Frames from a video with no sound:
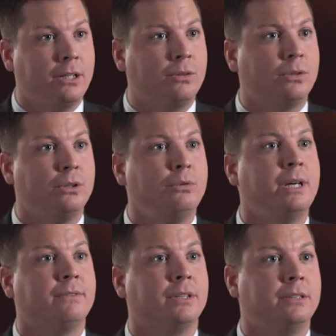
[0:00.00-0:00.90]
or
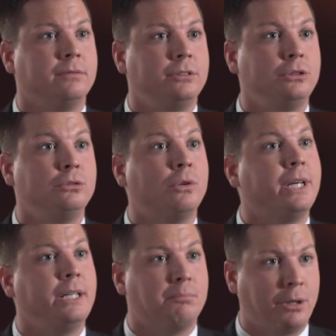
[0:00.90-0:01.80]
whoever to go
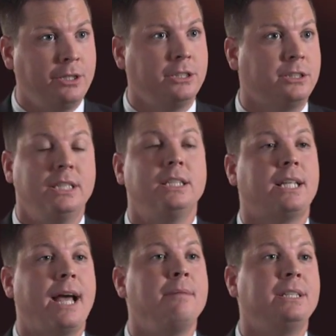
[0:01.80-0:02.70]
ahead and purchase it at the
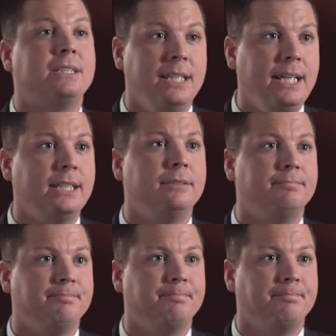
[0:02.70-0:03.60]
time that it's needed.
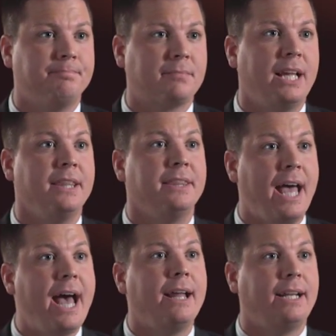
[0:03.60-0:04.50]
And
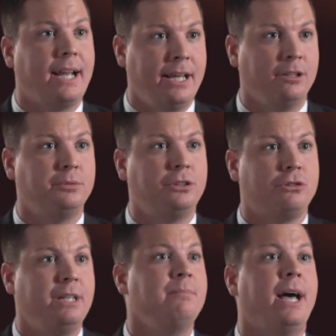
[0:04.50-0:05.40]
that helps
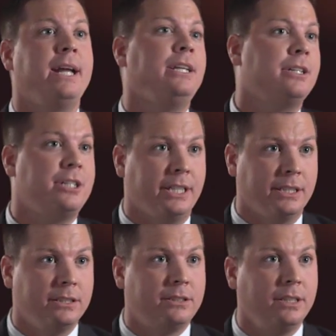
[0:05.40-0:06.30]
streamline your
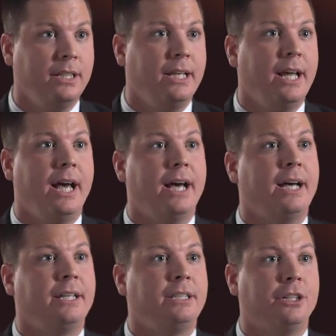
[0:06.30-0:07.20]
agendas.
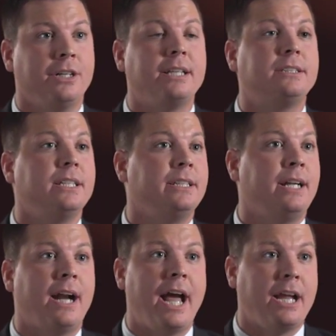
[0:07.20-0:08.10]
You're not sitting
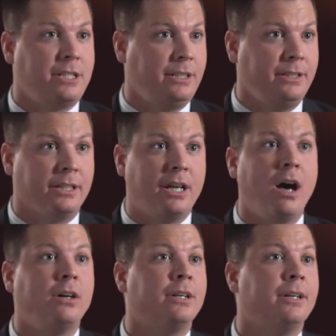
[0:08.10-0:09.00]
there hashing the
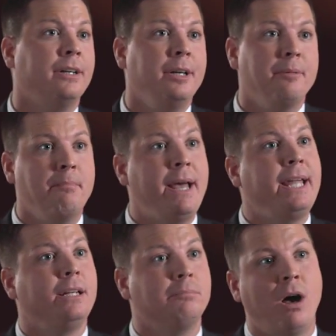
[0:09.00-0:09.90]
color,
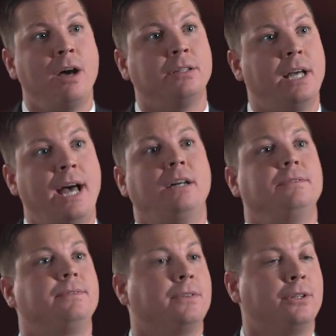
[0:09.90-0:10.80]
make, model
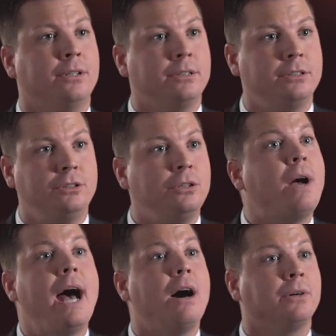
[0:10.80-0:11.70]
out for 2
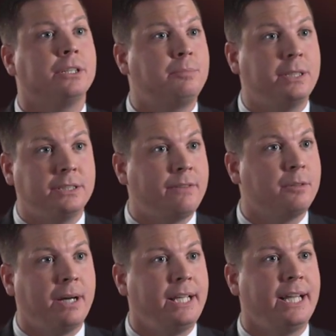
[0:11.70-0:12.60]
hours because
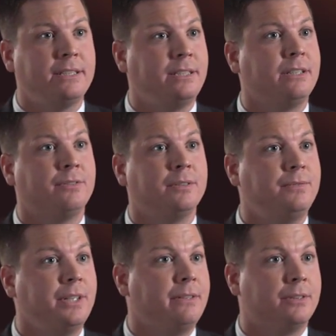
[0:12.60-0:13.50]
everybody has a different
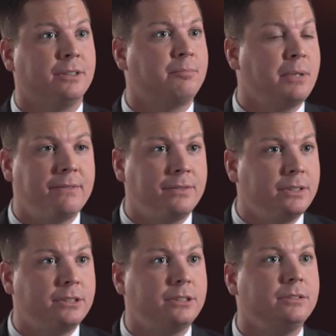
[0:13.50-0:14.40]
flavor of
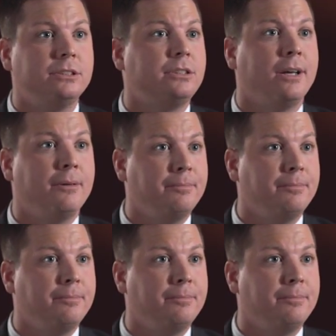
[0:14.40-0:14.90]
preference. So